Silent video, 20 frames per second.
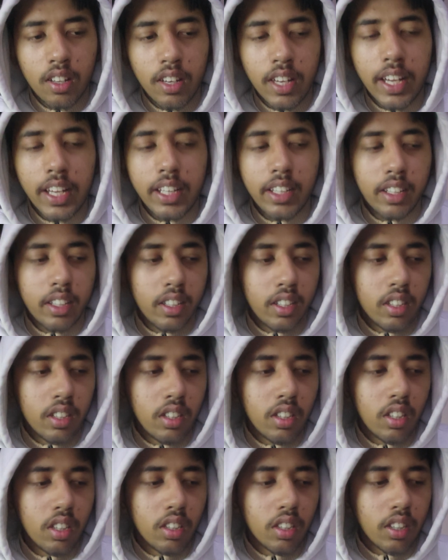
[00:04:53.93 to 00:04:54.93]
Like
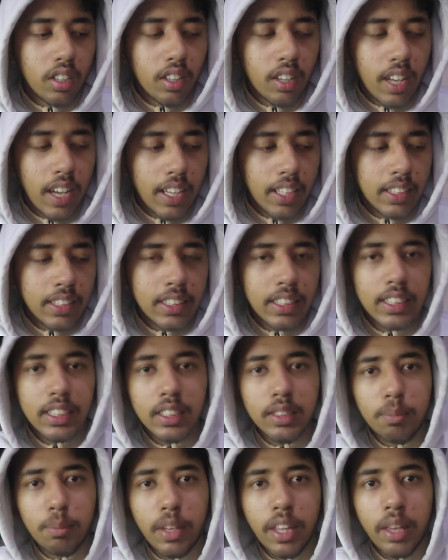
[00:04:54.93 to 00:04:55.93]
the clients
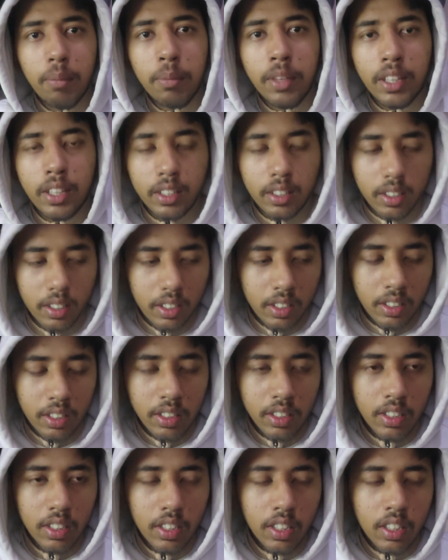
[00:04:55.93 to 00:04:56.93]
is blaming
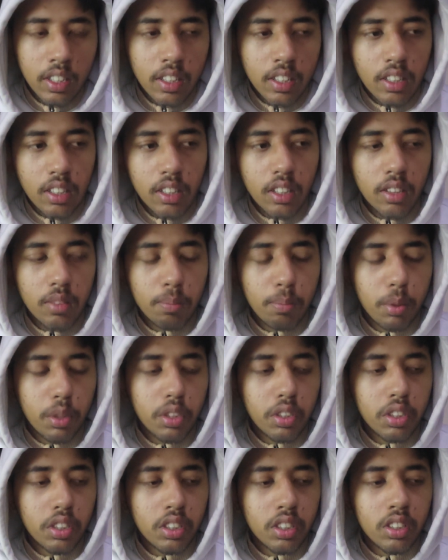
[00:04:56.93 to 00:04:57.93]

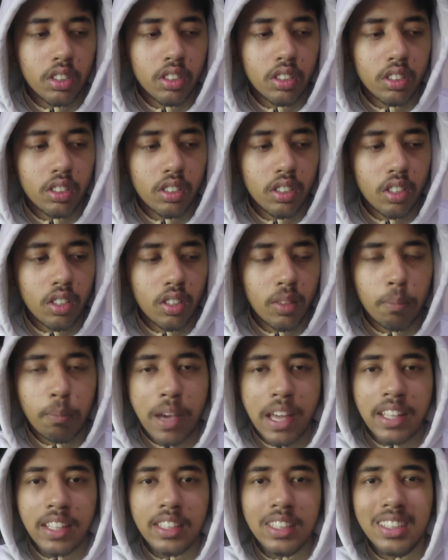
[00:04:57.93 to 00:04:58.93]
The
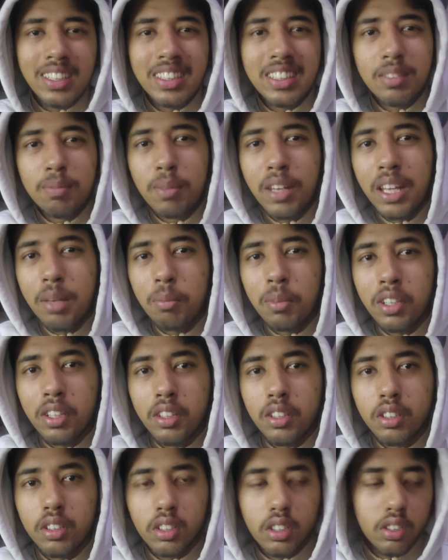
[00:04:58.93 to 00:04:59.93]
manager is
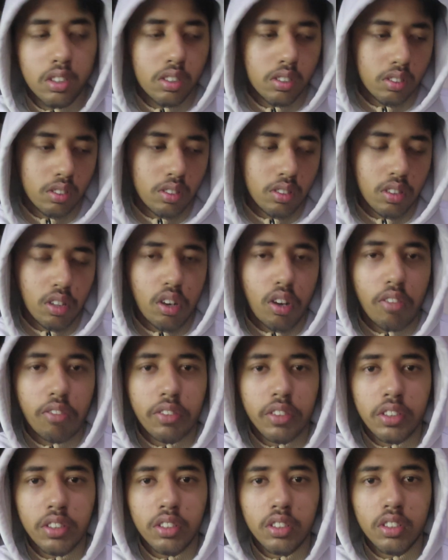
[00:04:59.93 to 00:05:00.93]
blaming the
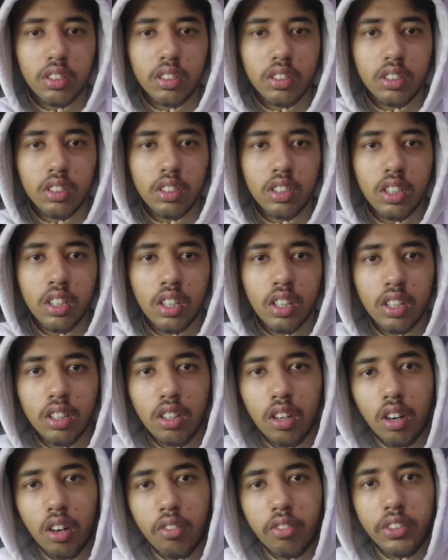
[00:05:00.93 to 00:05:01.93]
officers,
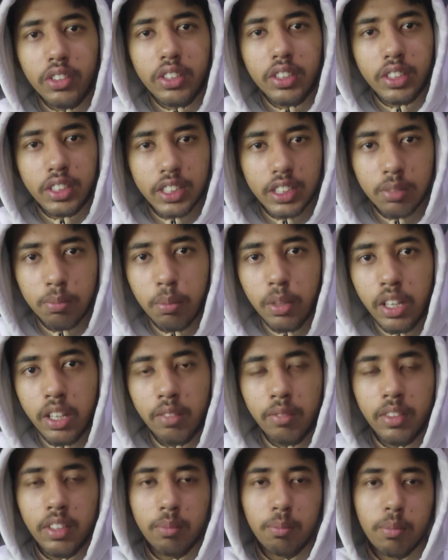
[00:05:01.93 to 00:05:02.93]
the officers is
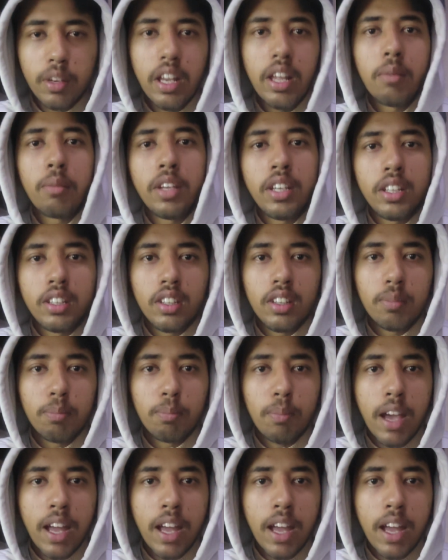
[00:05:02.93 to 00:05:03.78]
blaming the